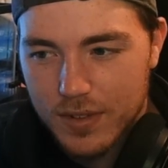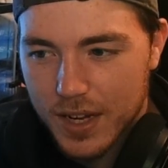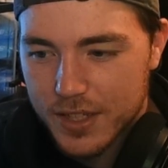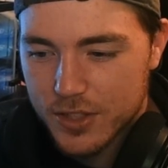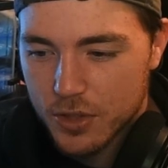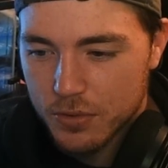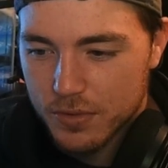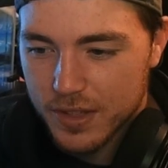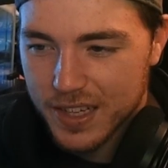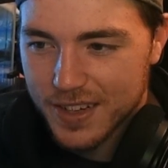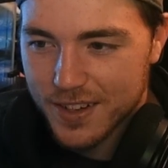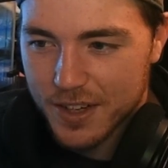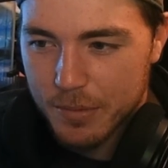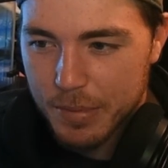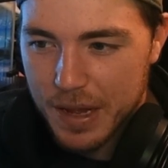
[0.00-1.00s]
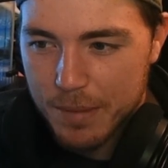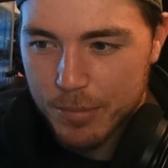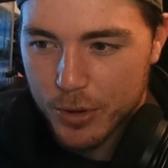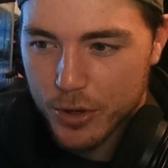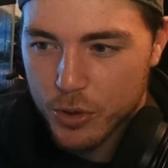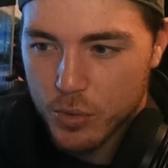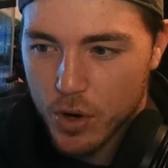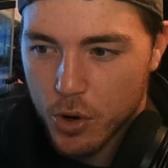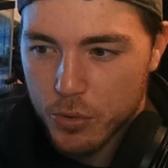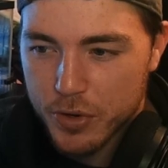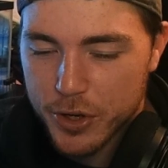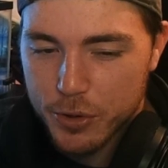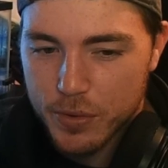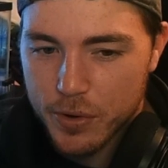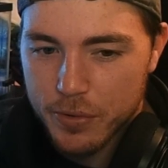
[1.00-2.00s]
don't think on paper you own
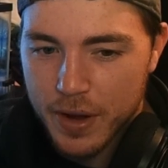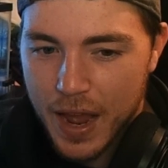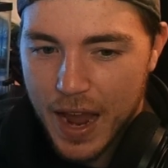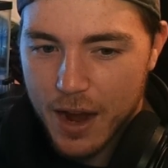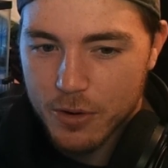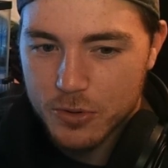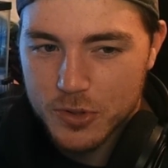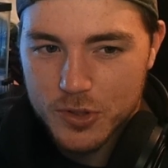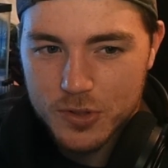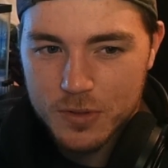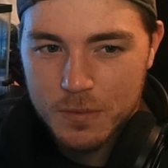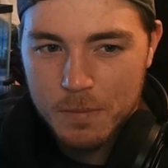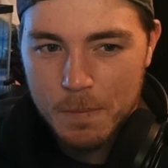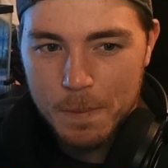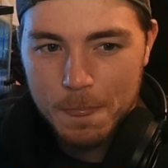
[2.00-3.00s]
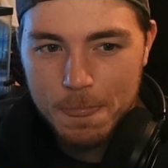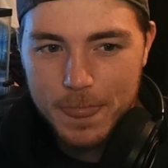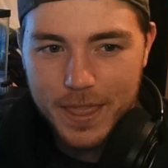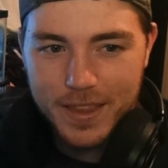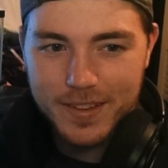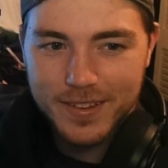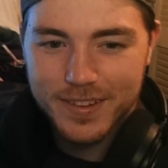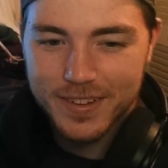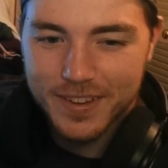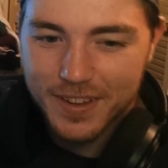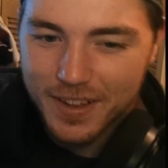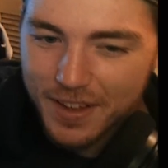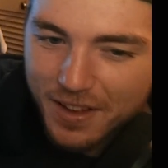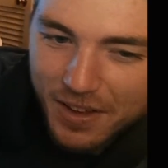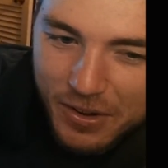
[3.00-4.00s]
your own house.
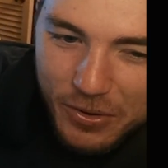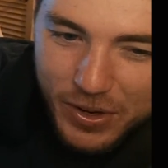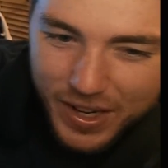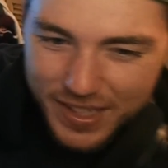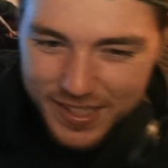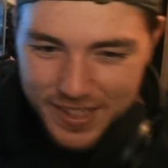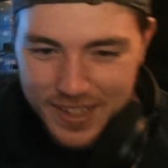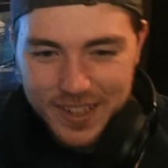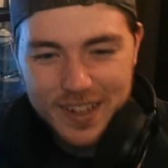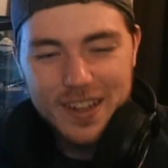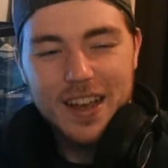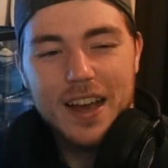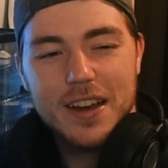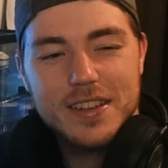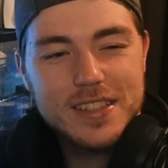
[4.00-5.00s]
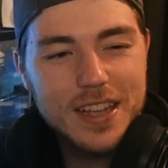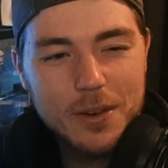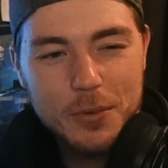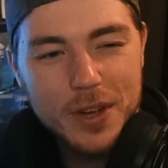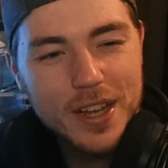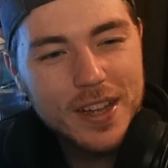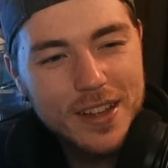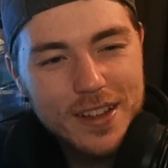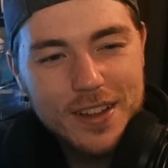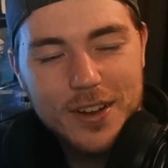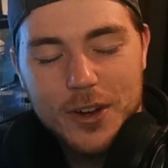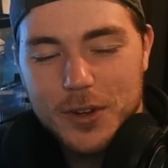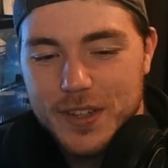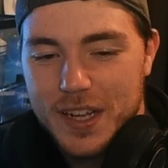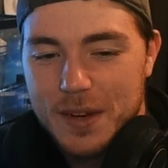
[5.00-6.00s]
What? How does that, what?
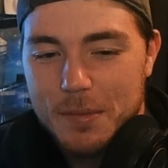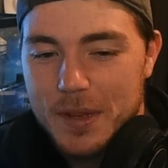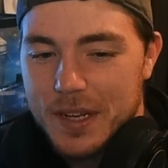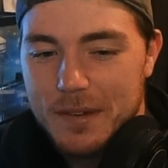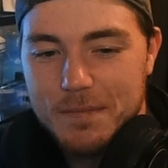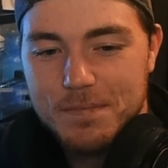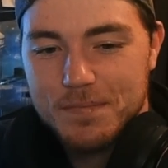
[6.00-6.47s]
Hold on a minute.